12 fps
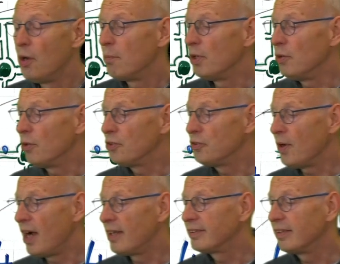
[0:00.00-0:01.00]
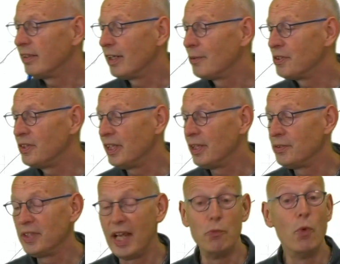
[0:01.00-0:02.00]
but also asking ourselves,
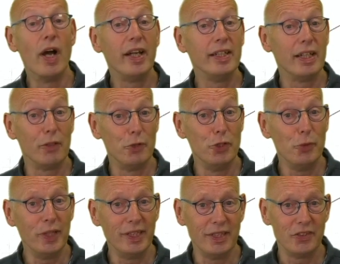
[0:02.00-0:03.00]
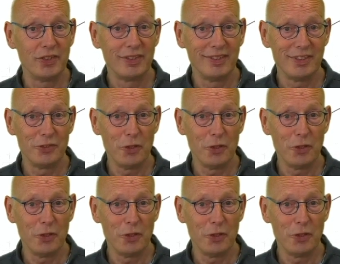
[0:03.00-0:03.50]
and why are we doing this?